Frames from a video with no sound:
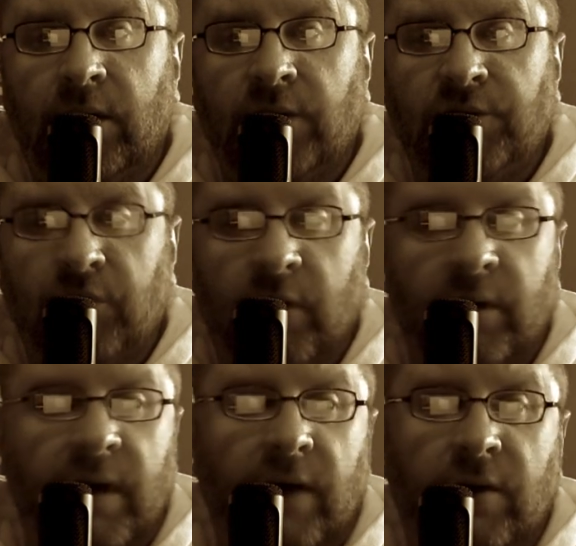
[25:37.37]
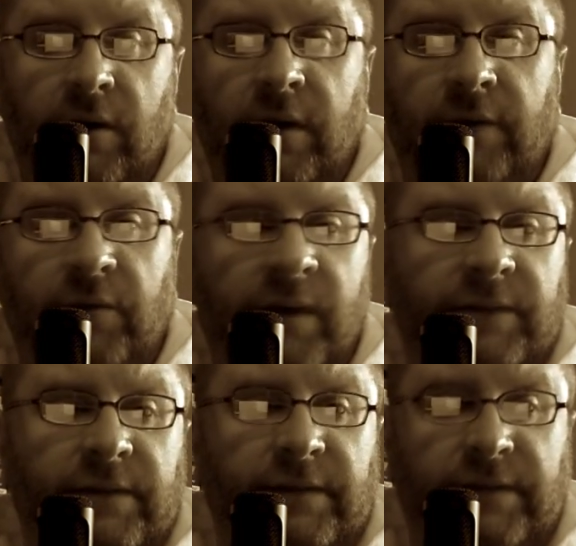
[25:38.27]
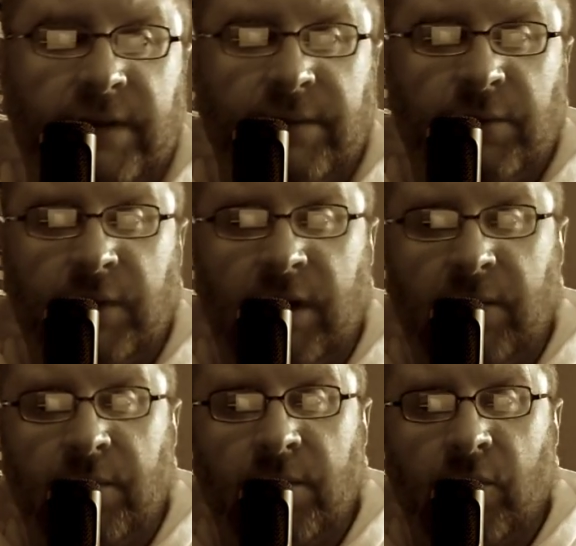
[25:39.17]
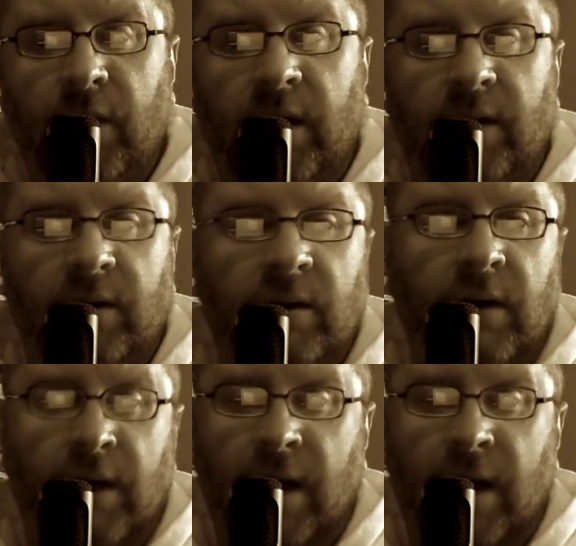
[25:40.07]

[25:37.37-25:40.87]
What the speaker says: She wondered how long his restless sleeps would keep her awake, or